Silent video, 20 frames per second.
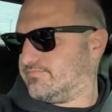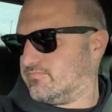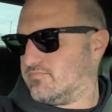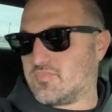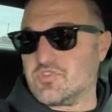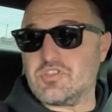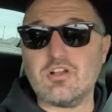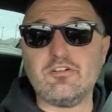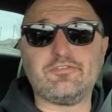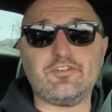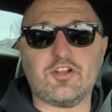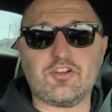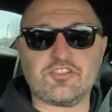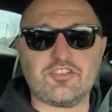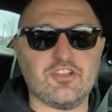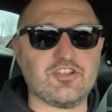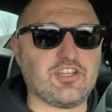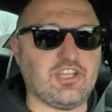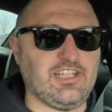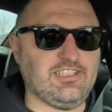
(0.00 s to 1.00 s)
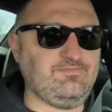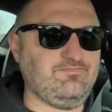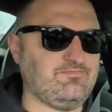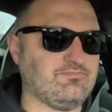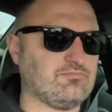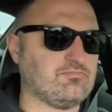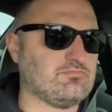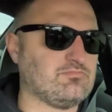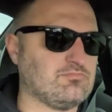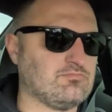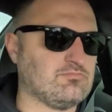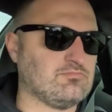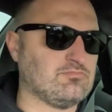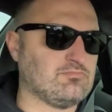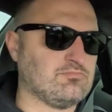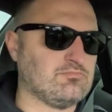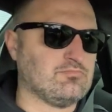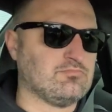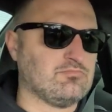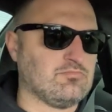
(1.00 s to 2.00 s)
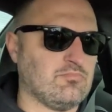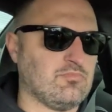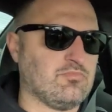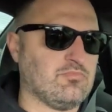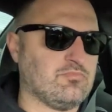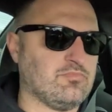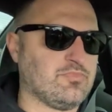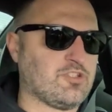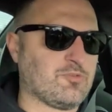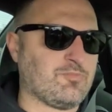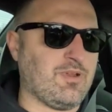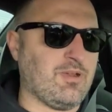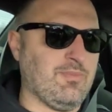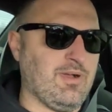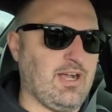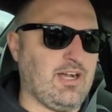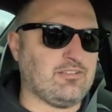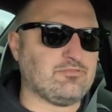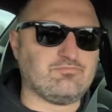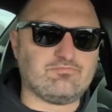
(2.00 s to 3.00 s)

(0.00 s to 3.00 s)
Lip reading: so far so good. It's been about